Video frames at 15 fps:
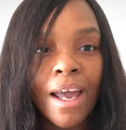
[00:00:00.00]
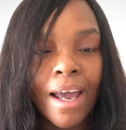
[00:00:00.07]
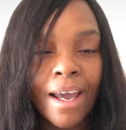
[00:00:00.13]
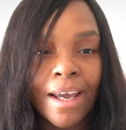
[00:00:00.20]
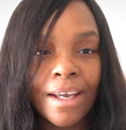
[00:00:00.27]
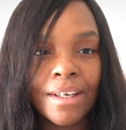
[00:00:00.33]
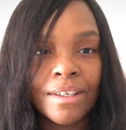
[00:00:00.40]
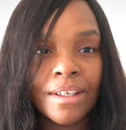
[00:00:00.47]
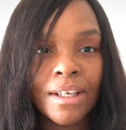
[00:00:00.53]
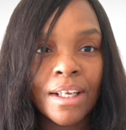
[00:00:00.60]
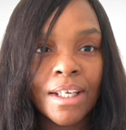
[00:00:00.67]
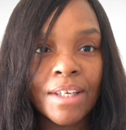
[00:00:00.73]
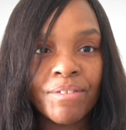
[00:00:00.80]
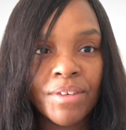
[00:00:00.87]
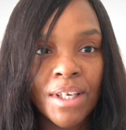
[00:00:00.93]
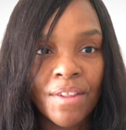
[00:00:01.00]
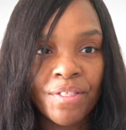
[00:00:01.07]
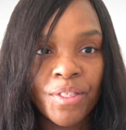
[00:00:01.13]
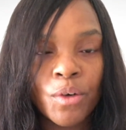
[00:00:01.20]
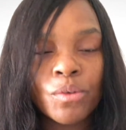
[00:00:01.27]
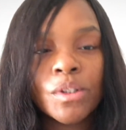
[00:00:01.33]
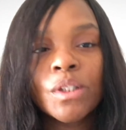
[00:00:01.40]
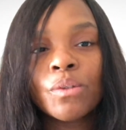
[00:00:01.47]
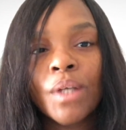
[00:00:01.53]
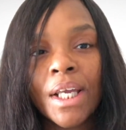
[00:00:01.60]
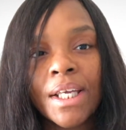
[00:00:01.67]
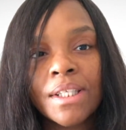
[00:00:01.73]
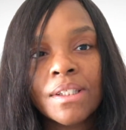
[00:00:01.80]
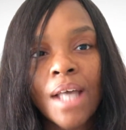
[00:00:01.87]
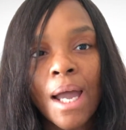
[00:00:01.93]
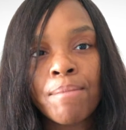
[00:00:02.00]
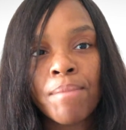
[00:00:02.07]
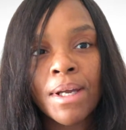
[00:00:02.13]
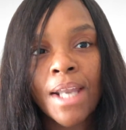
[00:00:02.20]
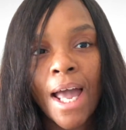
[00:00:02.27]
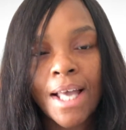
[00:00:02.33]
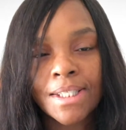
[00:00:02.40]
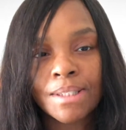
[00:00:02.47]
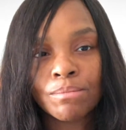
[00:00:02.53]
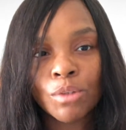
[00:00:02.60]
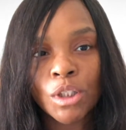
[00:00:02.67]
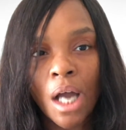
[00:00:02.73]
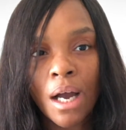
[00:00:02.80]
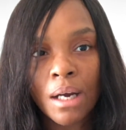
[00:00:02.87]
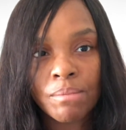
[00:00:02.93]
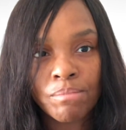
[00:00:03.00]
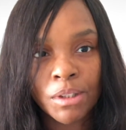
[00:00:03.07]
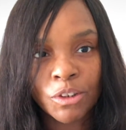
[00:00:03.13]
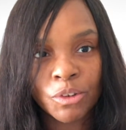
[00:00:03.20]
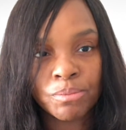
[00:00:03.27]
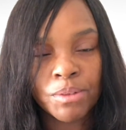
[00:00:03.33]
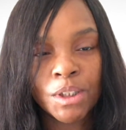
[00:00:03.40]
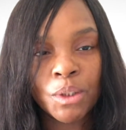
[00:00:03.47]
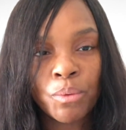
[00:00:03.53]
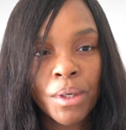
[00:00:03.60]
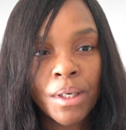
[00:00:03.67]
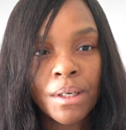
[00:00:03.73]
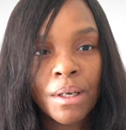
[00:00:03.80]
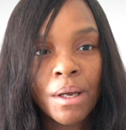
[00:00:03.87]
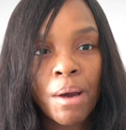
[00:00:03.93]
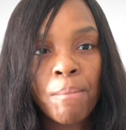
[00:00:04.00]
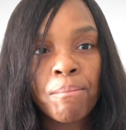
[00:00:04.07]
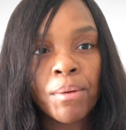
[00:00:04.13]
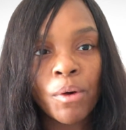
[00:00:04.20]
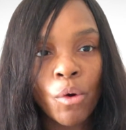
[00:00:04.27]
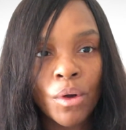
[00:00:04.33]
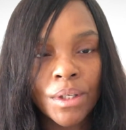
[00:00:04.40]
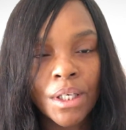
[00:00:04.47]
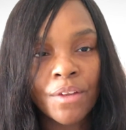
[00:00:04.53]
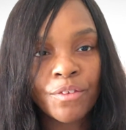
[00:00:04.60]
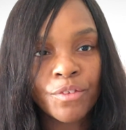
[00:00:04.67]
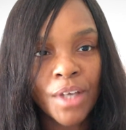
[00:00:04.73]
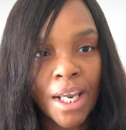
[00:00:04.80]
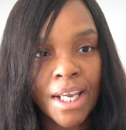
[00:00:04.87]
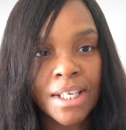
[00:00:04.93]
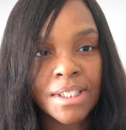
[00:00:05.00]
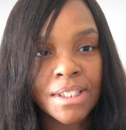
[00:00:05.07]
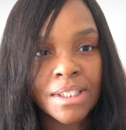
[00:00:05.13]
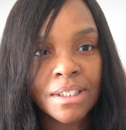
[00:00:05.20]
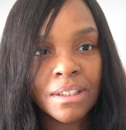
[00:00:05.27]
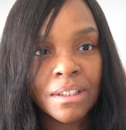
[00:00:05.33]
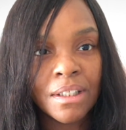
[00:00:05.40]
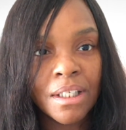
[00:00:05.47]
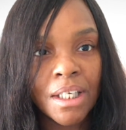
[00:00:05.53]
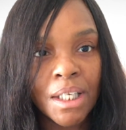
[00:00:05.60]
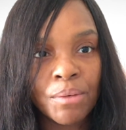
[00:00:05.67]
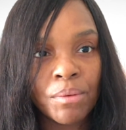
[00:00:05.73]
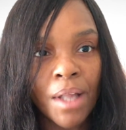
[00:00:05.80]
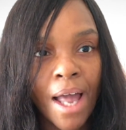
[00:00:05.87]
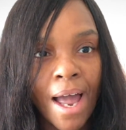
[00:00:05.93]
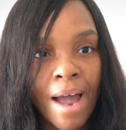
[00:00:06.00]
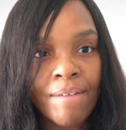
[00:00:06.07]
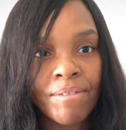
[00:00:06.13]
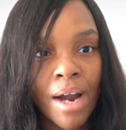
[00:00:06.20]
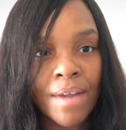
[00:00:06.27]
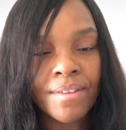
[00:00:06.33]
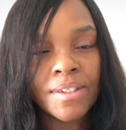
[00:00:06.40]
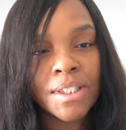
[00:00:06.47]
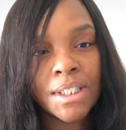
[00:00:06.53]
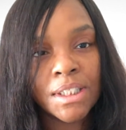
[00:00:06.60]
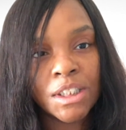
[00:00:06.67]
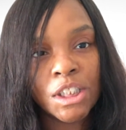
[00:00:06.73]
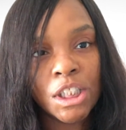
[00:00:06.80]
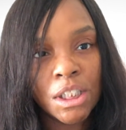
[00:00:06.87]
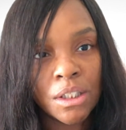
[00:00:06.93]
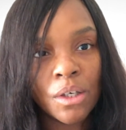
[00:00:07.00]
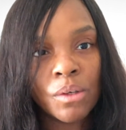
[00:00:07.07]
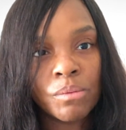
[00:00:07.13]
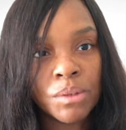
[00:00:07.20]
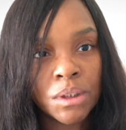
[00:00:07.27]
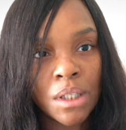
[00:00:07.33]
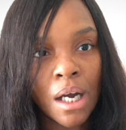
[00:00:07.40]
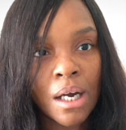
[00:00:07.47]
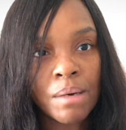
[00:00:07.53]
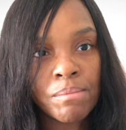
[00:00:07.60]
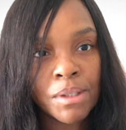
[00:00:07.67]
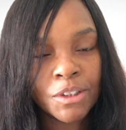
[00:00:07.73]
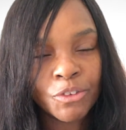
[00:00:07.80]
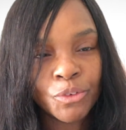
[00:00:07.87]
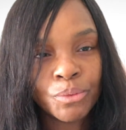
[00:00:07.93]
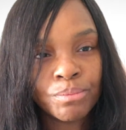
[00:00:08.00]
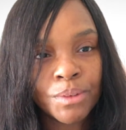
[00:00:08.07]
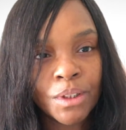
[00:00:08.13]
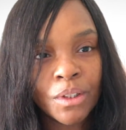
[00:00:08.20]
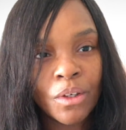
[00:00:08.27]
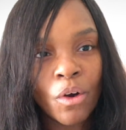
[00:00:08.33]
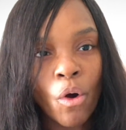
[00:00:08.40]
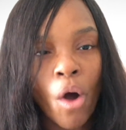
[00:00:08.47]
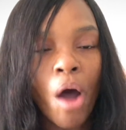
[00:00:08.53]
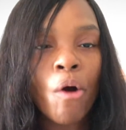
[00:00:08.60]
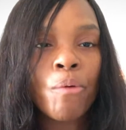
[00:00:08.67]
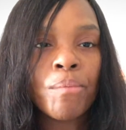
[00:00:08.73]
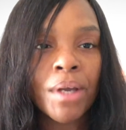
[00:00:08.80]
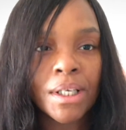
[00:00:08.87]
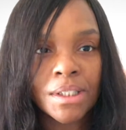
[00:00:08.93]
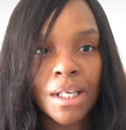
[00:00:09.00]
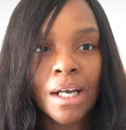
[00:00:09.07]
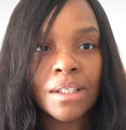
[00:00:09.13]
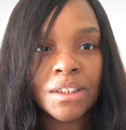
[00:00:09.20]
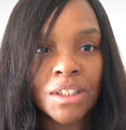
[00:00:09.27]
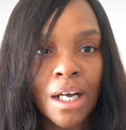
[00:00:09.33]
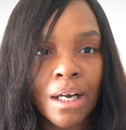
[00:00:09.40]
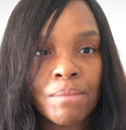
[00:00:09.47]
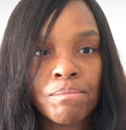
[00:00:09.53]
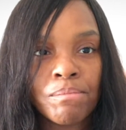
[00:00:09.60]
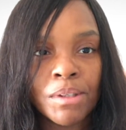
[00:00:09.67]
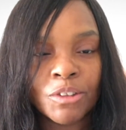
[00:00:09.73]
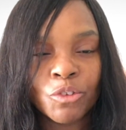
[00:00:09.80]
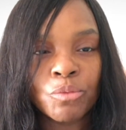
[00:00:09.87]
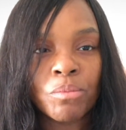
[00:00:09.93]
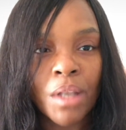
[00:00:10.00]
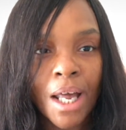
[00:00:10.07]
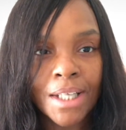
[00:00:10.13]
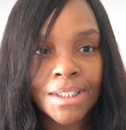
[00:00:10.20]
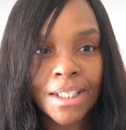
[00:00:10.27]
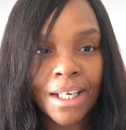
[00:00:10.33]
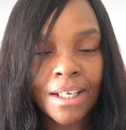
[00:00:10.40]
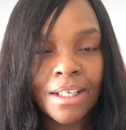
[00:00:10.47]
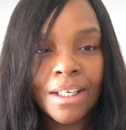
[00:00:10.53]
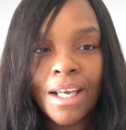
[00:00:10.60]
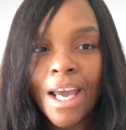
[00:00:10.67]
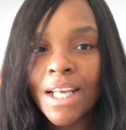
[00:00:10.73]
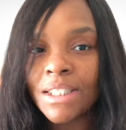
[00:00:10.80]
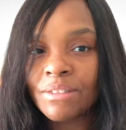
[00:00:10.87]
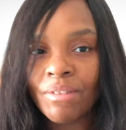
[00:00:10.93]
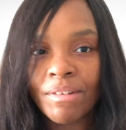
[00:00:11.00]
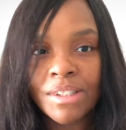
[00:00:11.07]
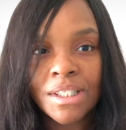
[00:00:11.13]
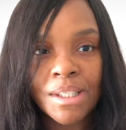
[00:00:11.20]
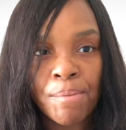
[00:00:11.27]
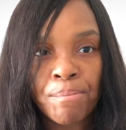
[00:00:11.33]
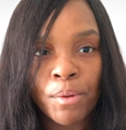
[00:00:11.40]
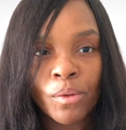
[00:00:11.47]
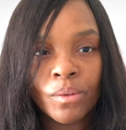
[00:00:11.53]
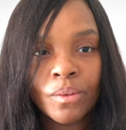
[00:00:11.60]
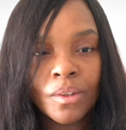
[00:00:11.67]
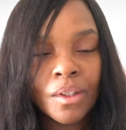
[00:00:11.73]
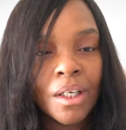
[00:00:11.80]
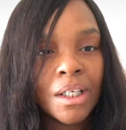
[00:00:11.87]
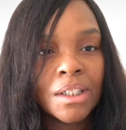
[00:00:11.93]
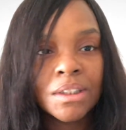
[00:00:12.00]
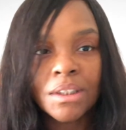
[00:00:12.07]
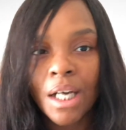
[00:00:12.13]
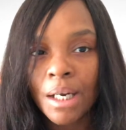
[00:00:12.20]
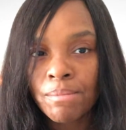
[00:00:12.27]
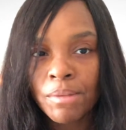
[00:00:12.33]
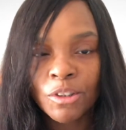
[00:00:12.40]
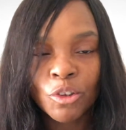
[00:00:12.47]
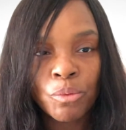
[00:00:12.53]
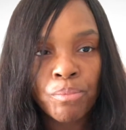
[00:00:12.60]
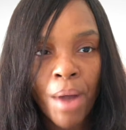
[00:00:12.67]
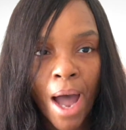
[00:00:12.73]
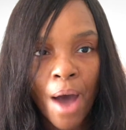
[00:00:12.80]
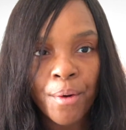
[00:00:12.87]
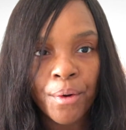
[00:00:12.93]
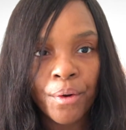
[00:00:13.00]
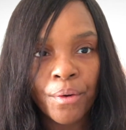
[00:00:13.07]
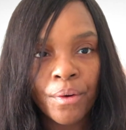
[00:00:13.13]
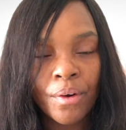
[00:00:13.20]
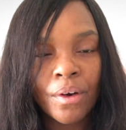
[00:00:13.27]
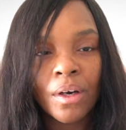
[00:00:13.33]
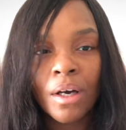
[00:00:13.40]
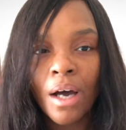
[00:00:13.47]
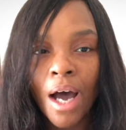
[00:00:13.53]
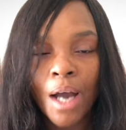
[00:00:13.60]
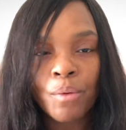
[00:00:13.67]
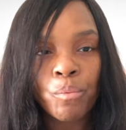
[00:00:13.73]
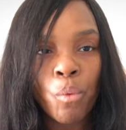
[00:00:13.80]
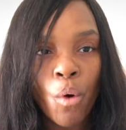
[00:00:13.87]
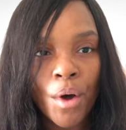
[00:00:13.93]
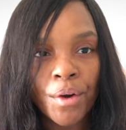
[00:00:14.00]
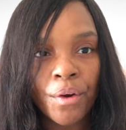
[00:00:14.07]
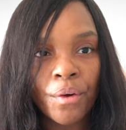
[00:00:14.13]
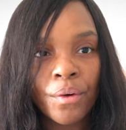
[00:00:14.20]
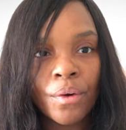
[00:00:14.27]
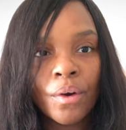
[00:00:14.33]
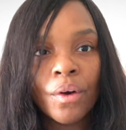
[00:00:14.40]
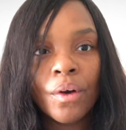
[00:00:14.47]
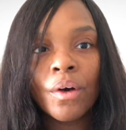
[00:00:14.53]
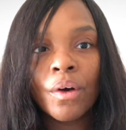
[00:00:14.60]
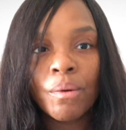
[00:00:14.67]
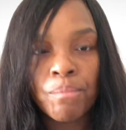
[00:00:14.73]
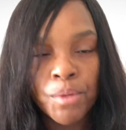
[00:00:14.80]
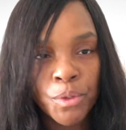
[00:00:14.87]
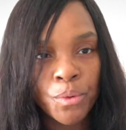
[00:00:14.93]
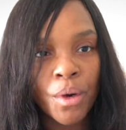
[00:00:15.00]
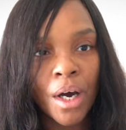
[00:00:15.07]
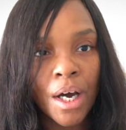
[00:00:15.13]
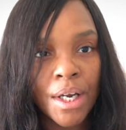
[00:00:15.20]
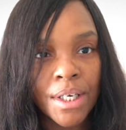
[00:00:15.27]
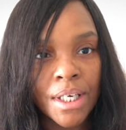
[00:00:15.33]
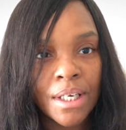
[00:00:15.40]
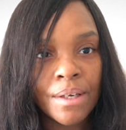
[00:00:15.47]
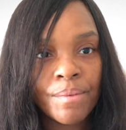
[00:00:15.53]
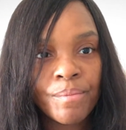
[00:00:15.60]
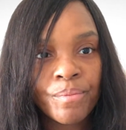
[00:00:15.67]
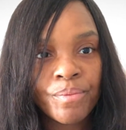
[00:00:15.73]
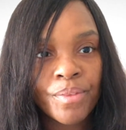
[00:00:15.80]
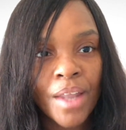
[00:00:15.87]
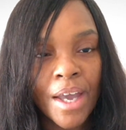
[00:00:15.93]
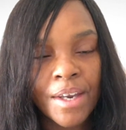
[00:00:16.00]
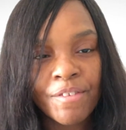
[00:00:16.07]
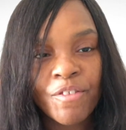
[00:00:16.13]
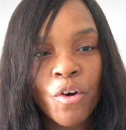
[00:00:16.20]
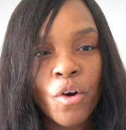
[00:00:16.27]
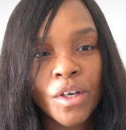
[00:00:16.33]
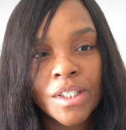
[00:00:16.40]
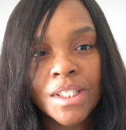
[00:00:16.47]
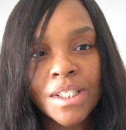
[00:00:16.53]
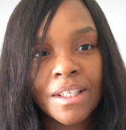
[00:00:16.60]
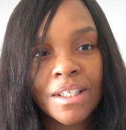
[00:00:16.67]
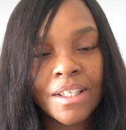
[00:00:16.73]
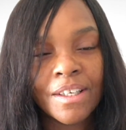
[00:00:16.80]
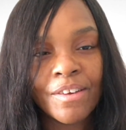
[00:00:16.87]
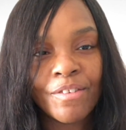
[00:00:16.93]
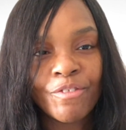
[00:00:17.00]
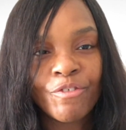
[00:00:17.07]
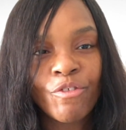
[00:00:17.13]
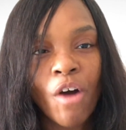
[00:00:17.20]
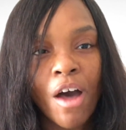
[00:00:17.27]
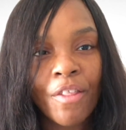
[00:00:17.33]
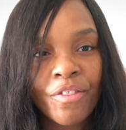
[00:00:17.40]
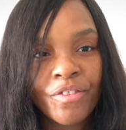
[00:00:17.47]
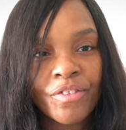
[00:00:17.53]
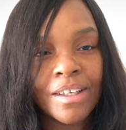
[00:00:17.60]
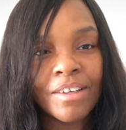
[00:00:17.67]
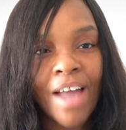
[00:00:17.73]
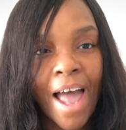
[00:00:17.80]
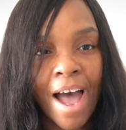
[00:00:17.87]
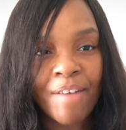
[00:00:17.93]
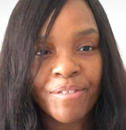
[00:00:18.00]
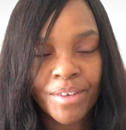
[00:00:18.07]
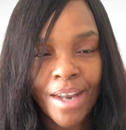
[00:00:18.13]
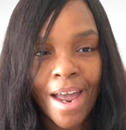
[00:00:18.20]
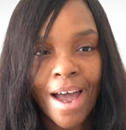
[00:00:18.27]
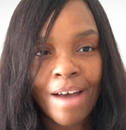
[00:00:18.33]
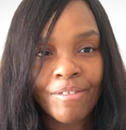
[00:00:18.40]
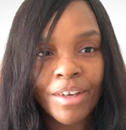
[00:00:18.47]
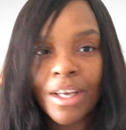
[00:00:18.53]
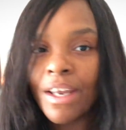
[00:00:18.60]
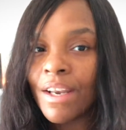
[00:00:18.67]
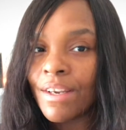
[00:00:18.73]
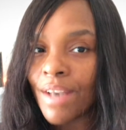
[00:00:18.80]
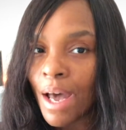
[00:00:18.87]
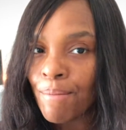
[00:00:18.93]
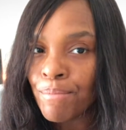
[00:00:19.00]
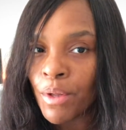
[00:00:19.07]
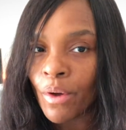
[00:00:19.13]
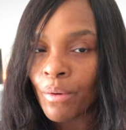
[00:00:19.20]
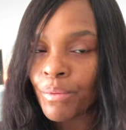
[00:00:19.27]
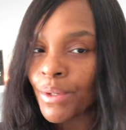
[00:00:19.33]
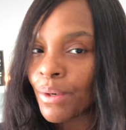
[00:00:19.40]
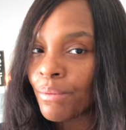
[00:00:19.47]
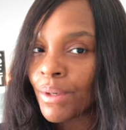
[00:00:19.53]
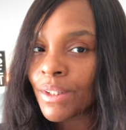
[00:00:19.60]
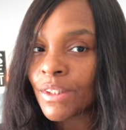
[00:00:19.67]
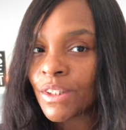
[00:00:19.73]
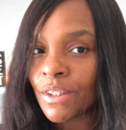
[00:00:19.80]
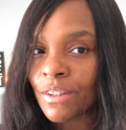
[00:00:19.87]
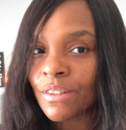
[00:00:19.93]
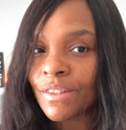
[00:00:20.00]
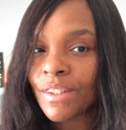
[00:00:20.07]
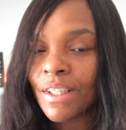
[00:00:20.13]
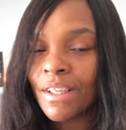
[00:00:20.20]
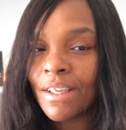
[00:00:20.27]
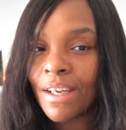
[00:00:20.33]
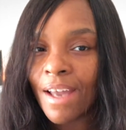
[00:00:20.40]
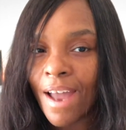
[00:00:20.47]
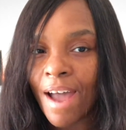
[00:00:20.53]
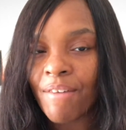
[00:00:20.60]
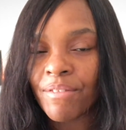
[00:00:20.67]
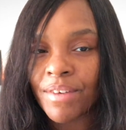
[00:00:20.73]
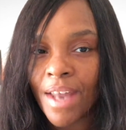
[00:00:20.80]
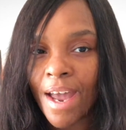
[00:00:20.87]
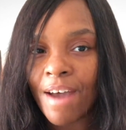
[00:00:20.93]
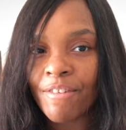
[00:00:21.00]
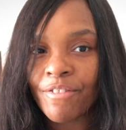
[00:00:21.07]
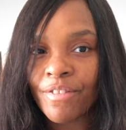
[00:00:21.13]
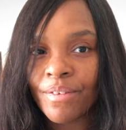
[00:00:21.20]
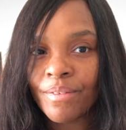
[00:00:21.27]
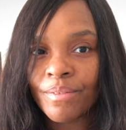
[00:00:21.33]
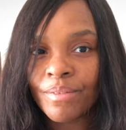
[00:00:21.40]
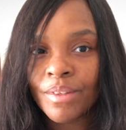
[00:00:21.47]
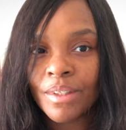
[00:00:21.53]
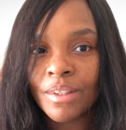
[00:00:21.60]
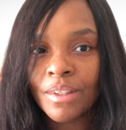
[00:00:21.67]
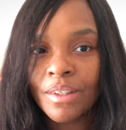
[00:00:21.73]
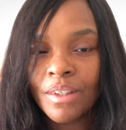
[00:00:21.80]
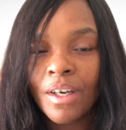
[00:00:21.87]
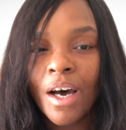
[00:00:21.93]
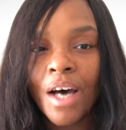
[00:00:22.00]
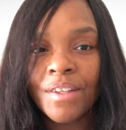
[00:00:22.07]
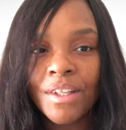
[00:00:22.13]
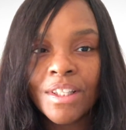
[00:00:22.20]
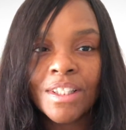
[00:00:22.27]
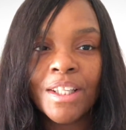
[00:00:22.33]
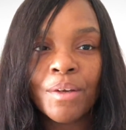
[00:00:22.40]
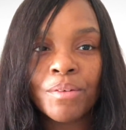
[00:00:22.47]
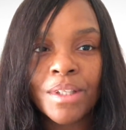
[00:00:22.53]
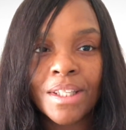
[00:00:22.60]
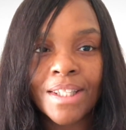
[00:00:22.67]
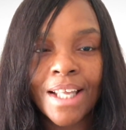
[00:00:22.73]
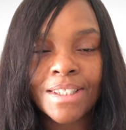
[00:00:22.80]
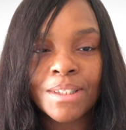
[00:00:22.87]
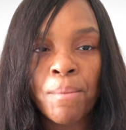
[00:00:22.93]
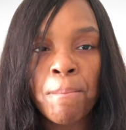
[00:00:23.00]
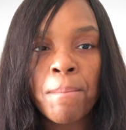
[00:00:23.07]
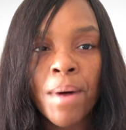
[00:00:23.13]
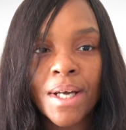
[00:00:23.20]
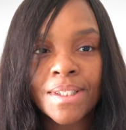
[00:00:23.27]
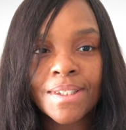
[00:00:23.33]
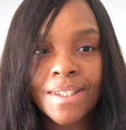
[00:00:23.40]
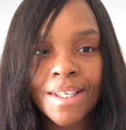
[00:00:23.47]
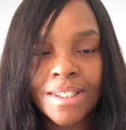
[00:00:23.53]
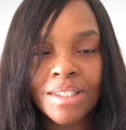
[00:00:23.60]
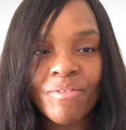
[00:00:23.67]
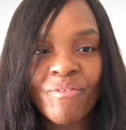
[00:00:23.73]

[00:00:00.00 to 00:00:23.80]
and even in those 2 days, I might add some chaga mushrooms to it, but on the other days, he will have either tea chino with chaga mushrooms, or I will make a chaga mushroom latte. And it's very simple: chaga mushroom powder, hot water, manuka honey, and of course, froth, half and half. Not milk, we don't want the sugars, half and half. Another thing that's a must is